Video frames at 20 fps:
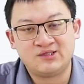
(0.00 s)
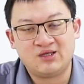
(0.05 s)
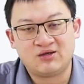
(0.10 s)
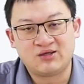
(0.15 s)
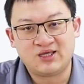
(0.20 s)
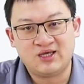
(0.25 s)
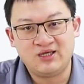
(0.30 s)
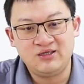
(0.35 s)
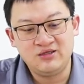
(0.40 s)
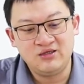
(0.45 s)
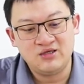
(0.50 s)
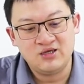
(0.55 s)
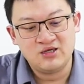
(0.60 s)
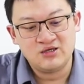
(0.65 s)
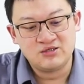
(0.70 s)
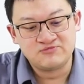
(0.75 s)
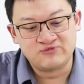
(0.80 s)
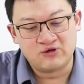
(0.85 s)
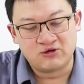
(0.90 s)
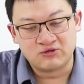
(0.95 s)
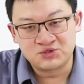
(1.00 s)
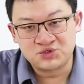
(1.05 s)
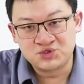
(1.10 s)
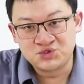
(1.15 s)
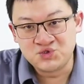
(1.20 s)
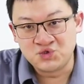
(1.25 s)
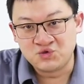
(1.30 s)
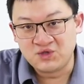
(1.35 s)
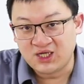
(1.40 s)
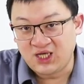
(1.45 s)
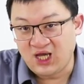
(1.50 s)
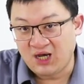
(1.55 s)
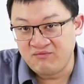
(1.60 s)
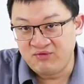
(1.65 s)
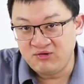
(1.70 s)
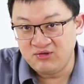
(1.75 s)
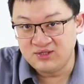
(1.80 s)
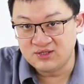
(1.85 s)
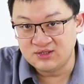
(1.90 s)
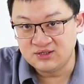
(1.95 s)
Okay, for, to the
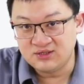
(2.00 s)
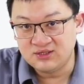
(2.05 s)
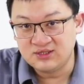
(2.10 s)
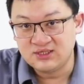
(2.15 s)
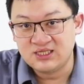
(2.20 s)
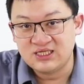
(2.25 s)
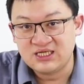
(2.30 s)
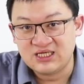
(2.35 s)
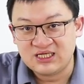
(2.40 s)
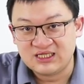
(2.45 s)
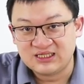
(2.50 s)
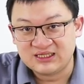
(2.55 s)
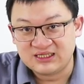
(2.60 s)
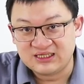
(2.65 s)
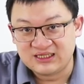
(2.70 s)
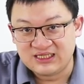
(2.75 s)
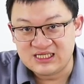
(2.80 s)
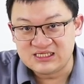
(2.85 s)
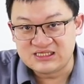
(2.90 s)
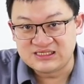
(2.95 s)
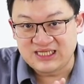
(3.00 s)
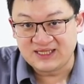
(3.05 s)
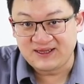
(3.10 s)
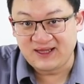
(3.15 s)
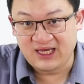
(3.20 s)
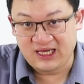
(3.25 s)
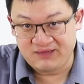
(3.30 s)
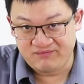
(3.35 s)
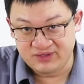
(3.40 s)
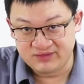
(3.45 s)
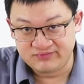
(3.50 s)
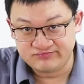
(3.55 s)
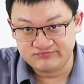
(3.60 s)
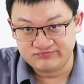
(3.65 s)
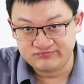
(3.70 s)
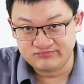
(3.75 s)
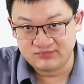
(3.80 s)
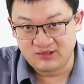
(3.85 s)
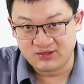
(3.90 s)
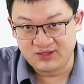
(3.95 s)
computer, there's nothing happened
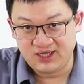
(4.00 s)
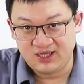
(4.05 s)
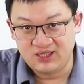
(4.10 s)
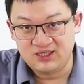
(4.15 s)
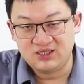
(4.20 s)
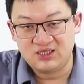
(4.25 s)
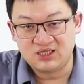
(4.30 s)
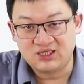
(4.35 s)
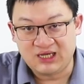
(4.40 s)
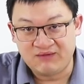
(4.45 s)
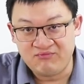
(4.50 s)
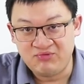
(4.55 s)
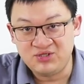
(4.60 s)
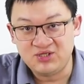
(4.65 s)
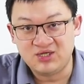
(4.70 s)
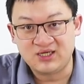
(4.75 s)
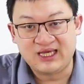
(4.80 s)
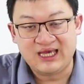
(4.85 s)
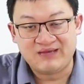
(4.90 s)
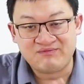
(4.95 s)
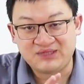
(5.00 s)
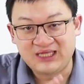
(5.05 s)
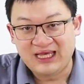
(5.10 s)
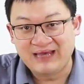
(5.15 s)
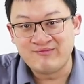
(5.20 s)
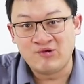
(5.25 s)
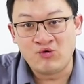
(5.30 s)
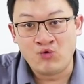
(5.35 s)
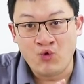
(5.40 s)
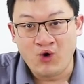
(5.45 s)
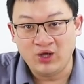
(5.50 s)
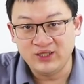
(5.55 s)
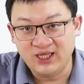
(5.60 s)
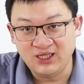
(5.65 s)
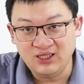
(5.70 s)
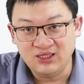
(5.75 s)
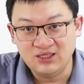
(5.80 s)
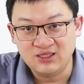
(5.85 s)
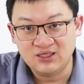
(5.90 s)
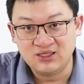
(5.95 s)
okay, the computer can keep
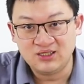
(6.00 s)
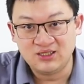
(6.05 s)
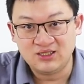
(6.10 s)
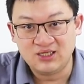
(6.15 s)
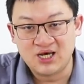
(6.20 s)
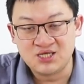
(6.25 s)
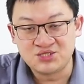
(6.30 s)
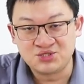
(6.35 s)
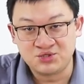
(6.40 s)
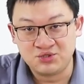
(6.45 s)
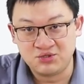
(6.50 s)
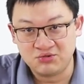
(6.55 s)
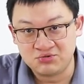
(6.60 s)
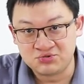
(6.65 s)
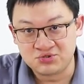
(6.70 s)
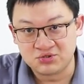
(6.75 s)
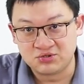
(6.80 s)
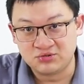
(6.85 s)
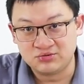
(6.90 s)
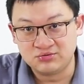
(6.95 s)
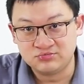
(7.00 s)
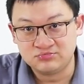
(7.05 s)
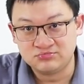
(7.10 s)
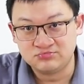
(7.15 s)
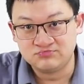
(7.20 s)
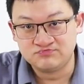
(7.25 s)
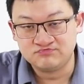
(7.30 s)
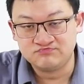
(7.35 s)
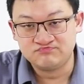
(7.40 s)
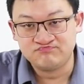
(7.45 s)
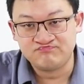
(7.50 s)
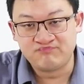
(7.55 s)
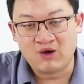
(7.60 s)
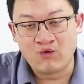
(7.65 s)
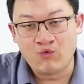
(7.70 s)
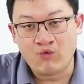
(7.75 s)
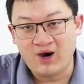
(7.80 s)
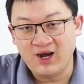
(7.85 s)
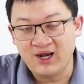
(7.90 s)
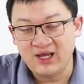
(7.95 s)
running as usual.
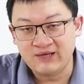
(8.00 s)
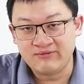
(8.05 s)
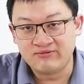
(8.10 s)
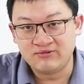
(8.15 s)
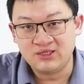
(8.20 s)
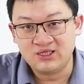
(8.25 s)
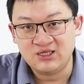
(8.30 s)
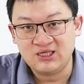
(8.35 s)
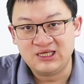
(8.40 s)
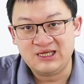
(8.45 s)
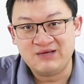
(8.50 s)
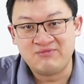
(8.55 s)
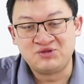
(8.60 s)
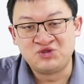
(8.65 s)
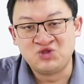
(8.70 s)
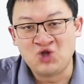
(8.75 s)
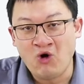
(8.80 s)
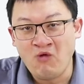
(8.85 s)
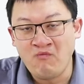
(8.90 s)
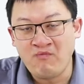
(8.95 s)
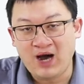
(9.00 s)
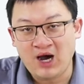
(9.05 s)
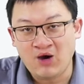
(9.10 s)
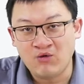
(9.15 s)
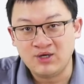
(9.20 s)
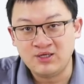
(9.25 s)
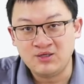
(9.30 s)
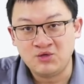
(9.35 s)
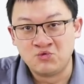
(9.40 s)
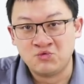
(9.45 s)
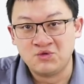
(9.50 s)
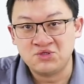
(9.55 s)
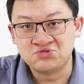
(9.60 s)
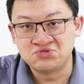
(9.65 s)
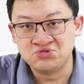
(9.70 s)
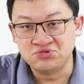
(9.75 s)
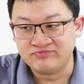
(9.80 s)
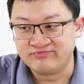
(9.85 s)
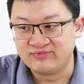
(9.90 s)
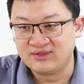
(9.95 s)
But what if, if no power
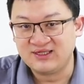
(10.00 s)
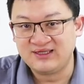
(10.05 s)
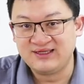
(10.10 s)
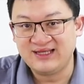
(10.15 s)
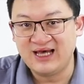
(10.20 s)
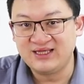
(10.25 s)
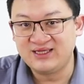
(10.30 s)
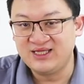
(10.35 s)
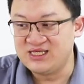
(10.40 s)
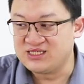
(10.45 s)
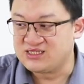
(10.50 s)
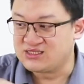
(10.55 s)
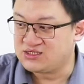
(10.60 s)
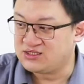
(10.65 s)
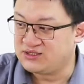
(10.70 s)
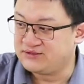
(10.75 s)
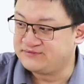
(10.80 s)
resume like this?